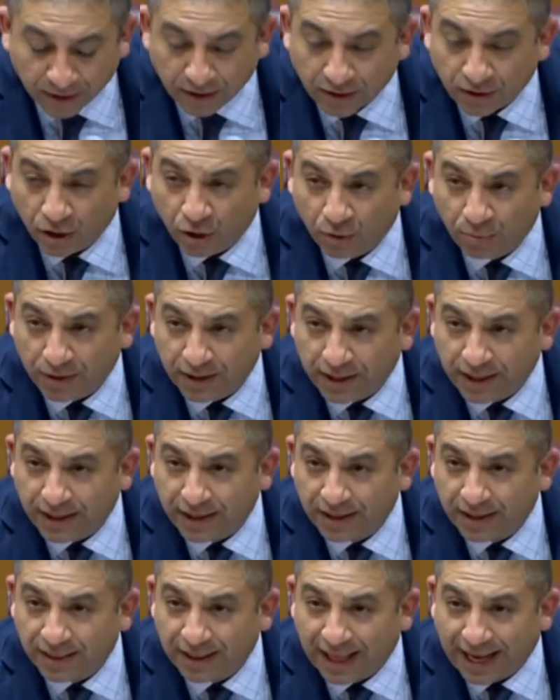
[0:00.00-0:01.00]

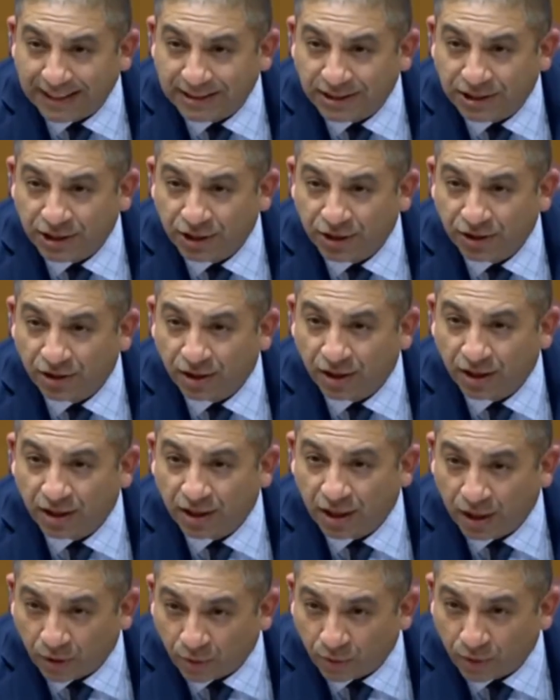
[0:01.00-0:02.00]
globally last year
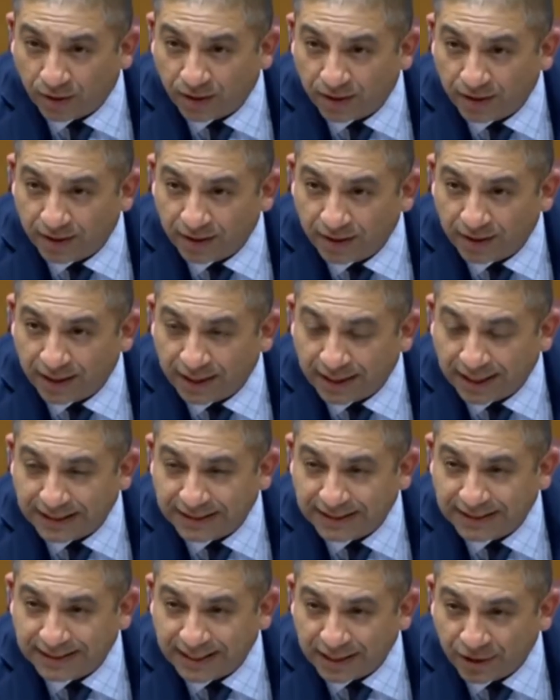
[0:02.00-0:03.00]
alone. In a
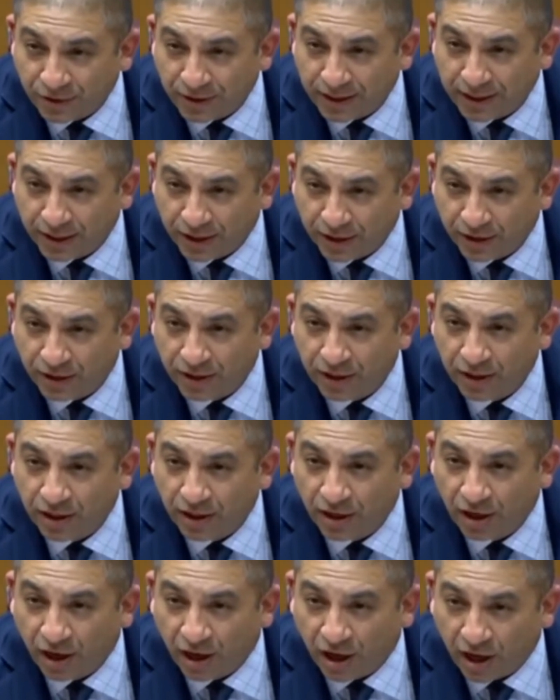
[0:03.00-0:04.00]
single year,
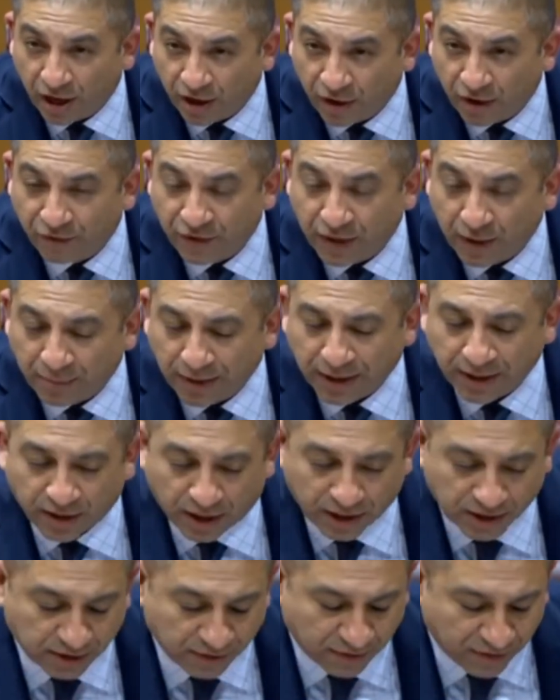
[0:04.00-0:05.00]
$150 billion
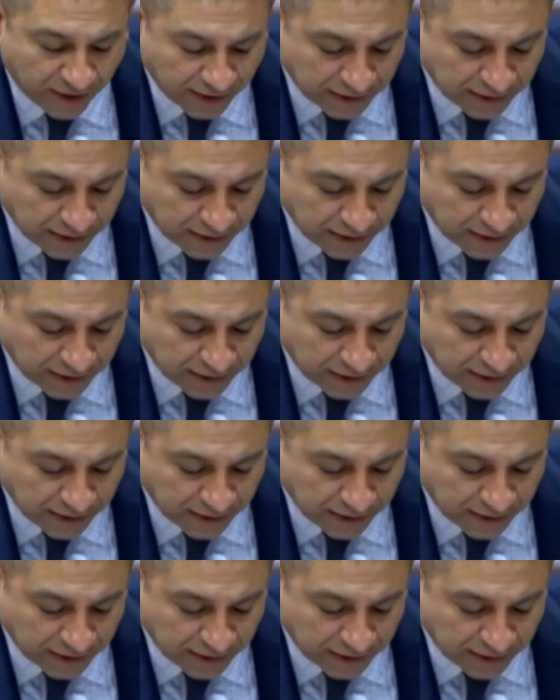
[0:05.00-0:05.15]
of